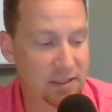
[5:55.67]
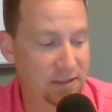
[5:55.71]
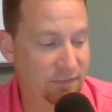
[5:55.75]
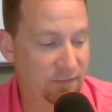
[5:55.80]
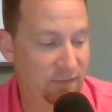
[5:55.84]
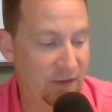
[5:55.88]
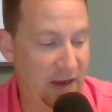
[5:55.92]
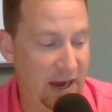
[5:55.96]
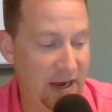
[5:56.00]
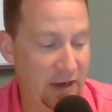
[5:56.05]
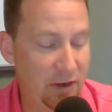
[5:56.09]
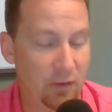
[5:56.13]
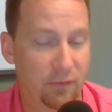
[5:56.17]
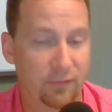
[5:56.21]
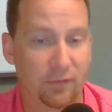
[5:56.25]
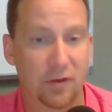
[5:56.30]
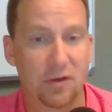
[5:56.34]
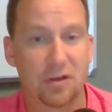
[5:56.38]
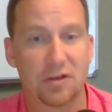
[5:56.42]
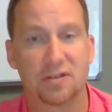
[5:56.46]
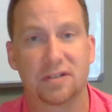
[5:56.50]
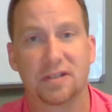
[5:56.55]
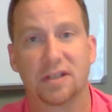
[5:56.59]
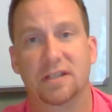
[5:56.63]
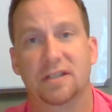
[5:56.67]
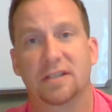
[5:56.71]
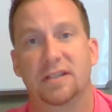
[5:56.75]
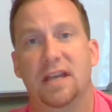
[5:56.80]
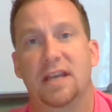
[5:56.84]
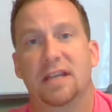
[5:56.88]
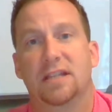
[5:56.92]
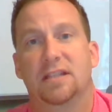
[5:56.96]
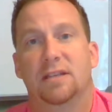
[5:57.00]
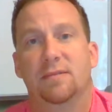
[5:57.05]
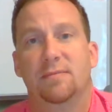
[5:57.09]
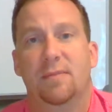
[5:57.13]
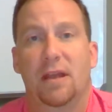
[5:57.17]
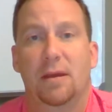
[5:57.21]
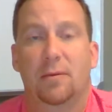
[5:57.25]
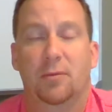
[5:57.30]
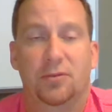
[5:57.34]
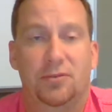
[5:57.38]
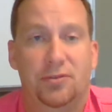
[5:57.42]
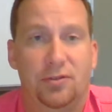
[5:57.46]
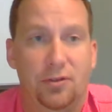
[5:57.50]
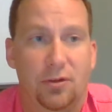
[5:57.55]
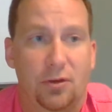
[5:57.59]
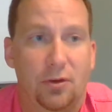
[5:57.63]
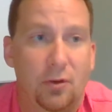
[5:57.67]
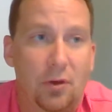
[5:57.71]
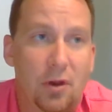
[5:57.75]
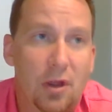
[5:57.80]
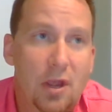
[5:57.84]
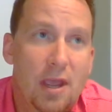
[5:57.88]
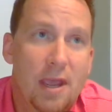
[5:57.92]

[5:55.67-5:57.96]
vital for your success to be able to,